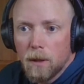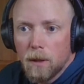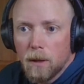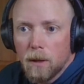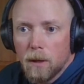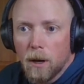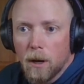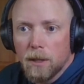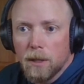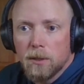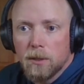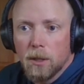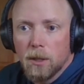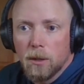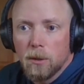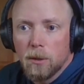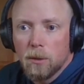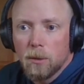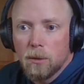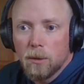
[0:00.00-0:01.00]
all right,
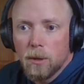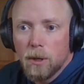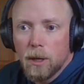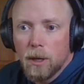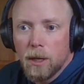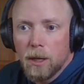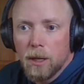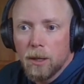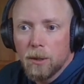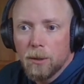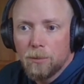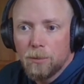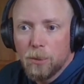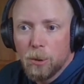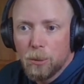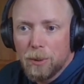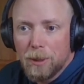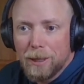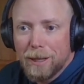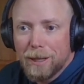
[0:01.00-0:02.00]
so uh,
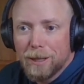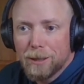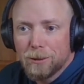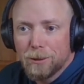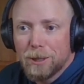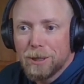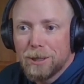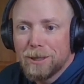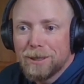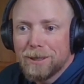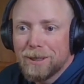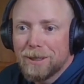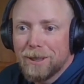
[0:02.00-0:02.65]
Pooping Android,